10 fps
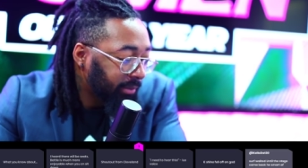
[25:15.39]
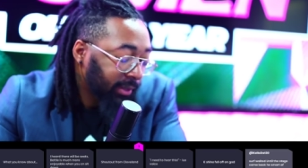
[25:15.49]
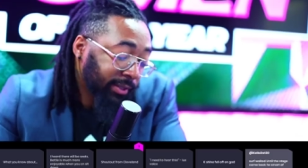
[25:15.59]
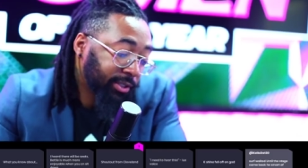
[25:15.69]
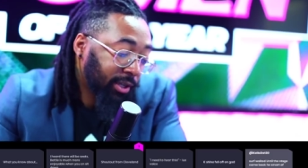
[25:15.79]

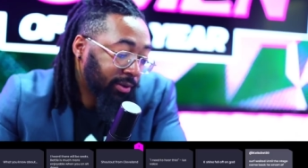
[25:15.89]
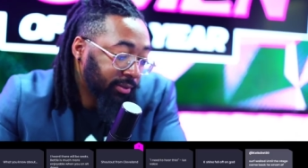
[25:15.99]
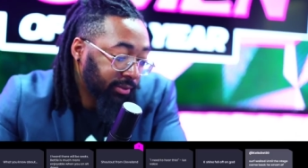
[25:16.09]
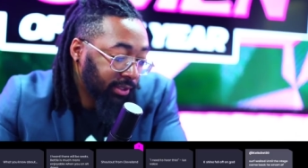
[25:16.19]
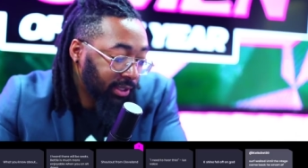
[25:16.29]
So
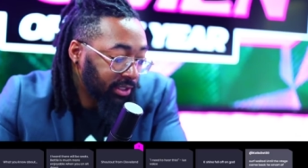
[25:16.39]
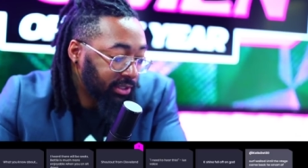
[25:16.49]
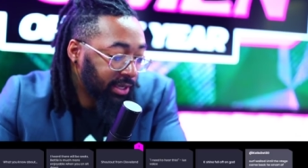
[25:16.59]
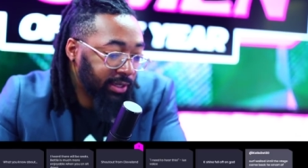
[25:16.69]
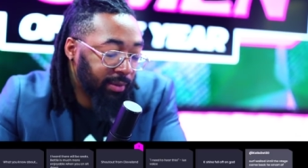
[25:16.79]
it's just
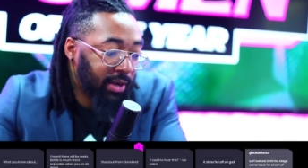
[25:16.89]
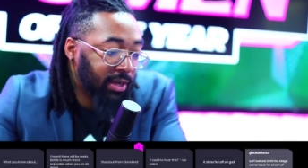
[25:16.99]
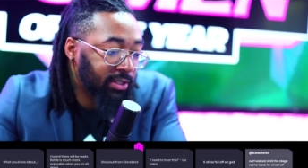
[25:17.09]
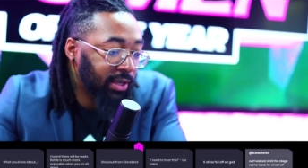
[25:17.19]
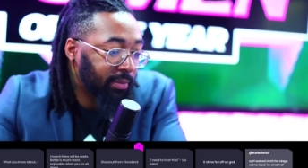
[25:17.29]
that day
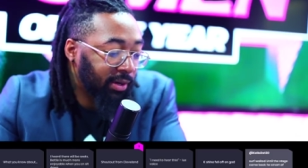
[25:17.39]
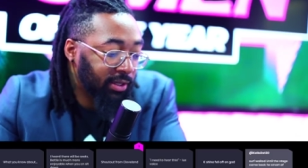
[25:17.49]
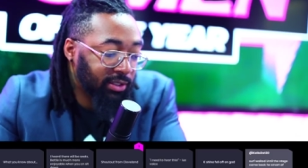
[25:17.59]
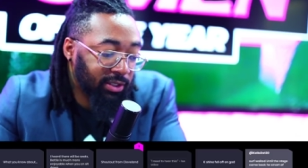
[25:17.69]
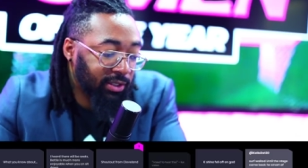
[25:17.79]
mindset, but
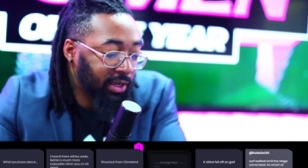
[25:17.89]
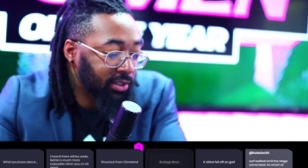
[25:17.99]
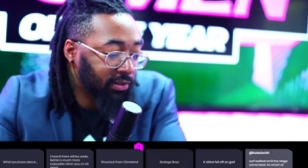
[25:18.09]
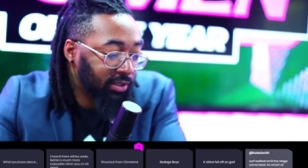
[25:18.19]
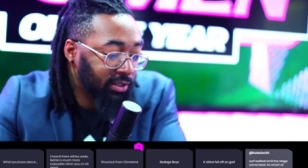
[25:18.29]
it's just
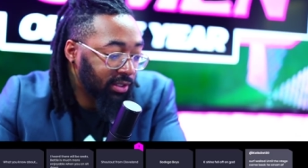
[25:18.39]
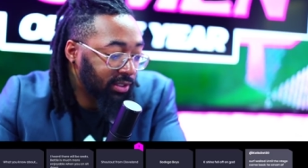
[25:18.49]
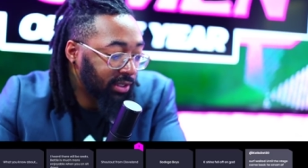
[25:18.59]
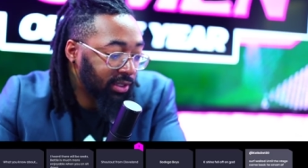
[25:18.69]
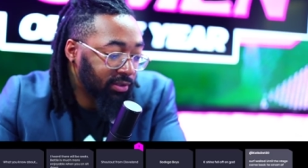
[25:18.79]
dangerous. It's
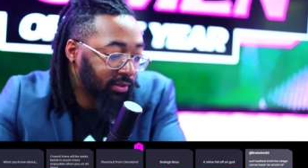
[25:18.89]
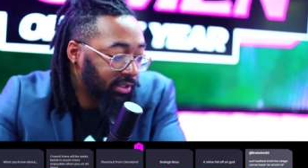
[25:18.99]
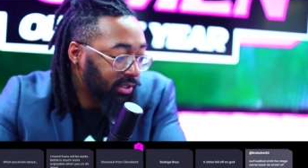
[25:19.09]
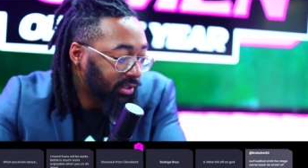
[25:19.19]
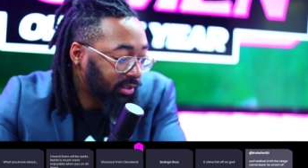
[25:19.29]
dangerous.
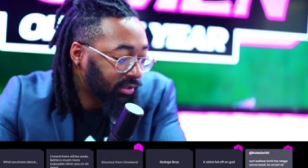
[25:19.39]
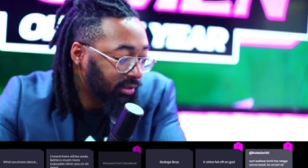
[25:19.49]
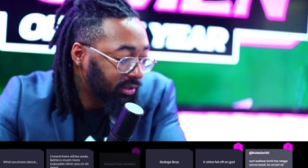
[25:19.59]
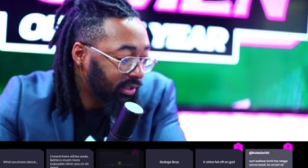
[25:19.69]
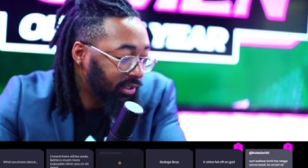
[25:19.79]

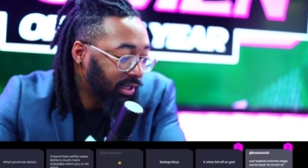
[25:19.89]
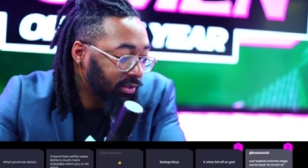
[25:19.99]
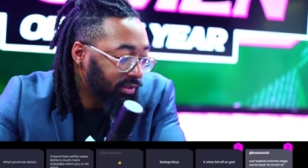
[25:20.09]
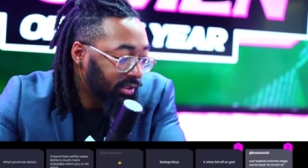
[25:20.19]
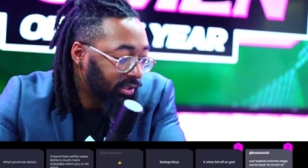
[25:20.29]
It's
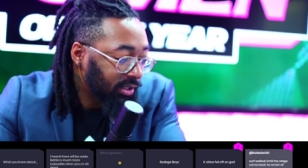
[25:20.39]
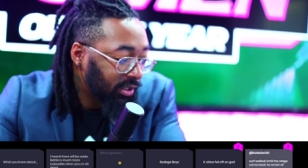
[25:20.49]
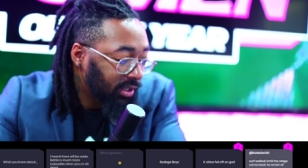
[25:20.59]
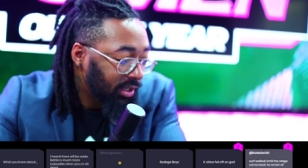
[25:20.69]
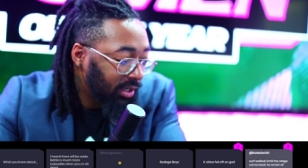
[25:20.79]
dangerous.
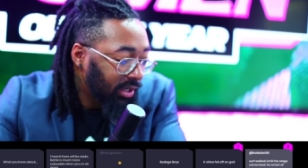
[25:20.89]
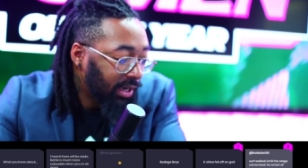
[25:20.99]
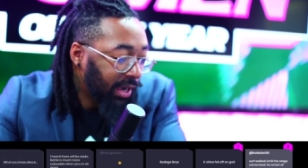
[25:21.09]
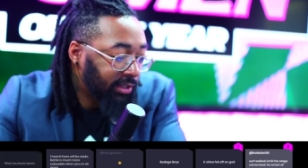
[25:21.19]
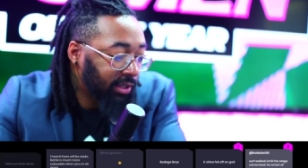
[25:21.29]

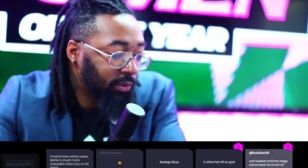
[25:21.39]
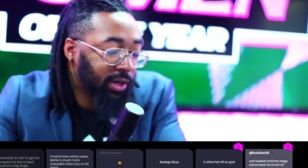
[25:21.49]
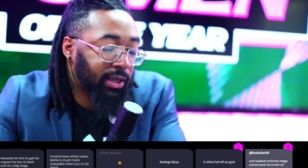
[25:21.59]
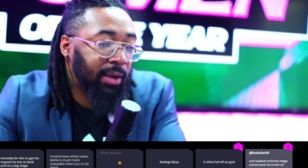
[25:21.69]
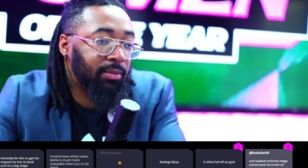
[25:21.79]
I think what it
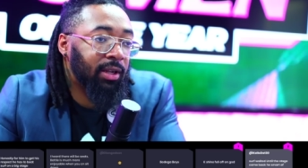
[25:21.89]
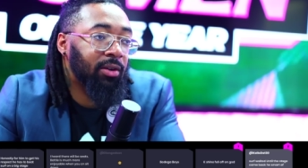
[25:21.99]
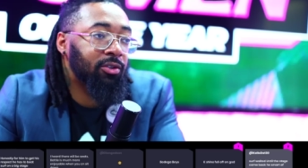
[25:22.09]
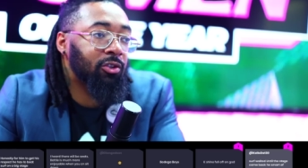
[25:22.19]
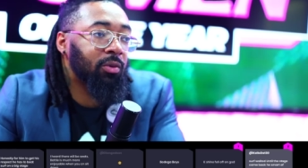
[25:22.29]
came down
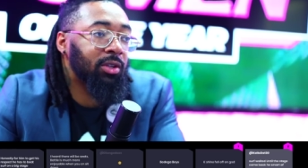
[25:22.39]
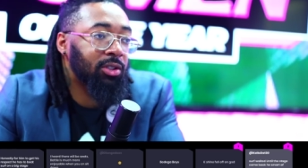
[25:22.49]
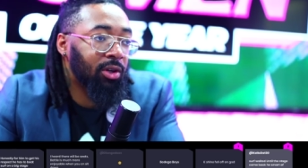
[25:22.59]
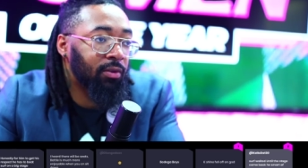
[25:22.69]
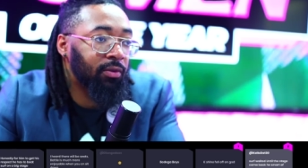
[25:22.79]
to is
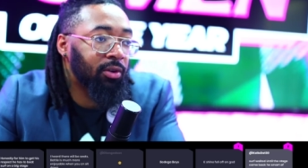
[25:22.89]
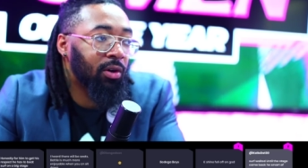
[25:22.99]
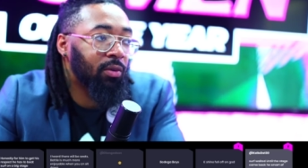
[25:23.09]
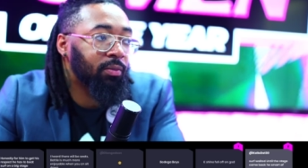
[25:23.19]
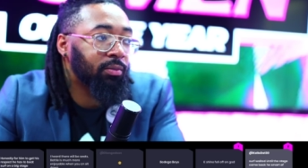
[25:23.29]
Surf, you
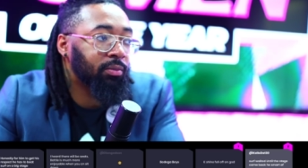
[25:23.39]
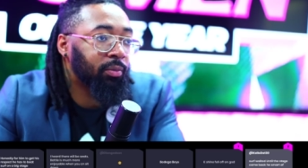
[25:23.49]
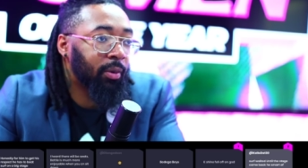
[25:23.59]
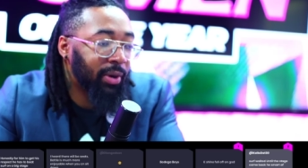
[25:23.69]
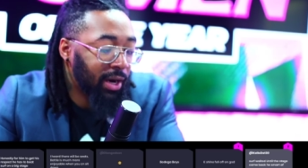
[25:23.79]
know,
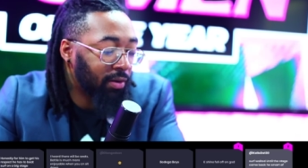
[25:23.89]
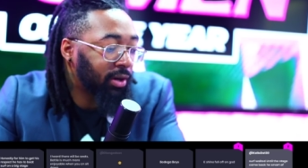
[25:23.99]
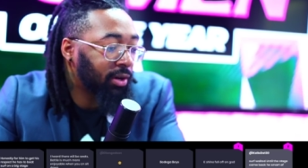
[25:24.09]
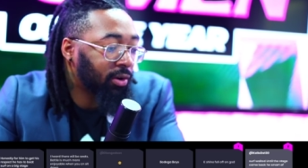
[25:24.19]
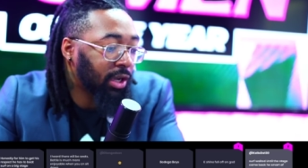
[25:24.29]

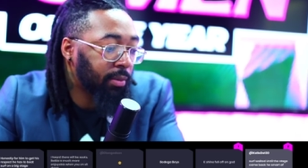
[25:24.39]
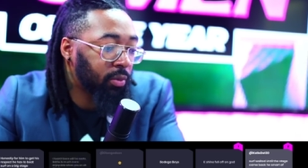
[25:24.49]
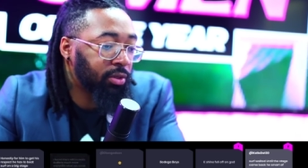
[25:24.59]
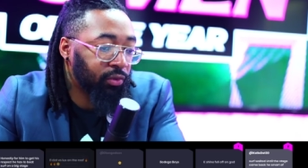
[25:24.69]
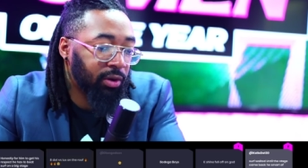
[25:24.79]
preparing or coming
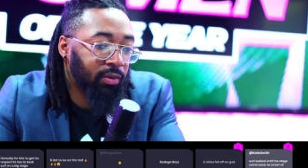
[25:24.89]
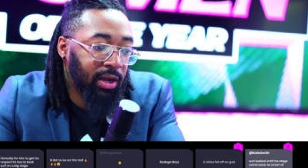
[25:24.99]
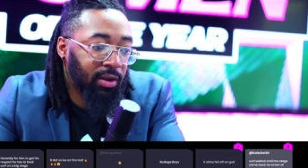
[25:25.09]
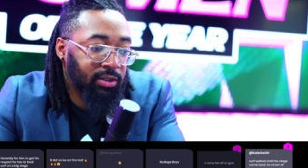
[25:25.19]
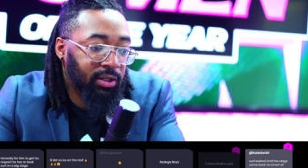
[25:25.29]
with three
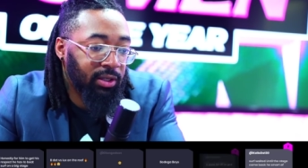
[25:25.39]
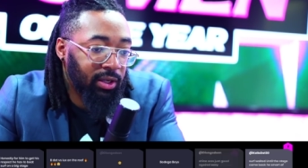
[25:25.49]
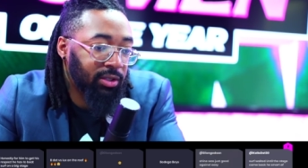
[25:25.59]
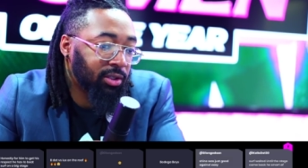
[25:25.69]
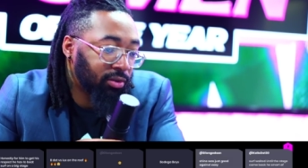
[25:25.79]
rounds, and
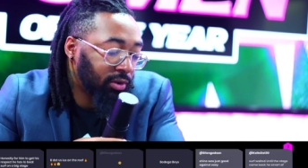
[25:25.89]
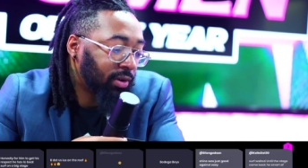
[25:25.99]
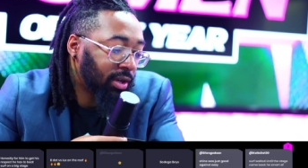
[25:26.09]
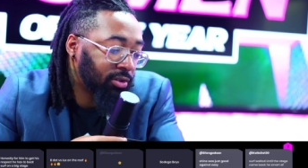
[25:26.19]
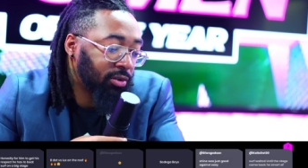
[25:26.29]
he's a three
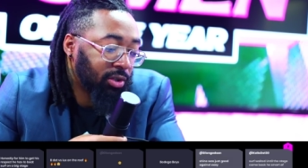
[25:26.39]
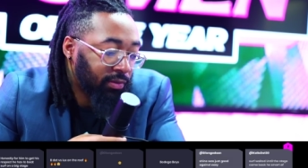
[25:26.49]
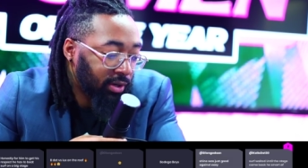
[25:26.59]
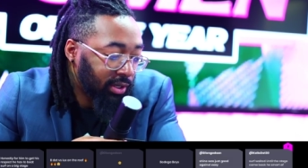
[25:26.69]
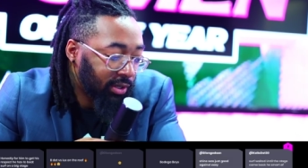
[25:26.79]
round who Surf
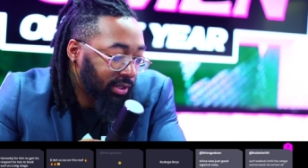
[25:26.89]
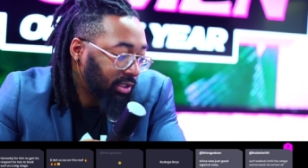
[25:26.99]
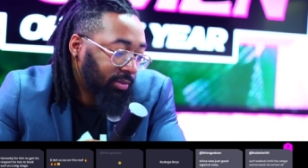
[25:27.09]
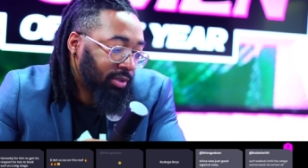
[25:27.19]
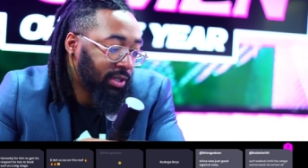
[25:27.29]
right now. As
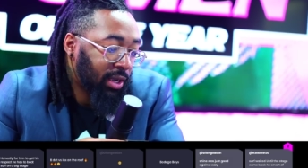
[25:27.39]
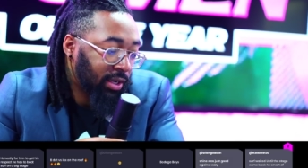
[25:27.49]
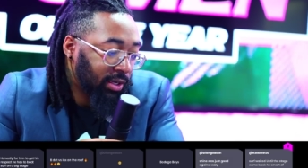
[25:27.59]
simple as that.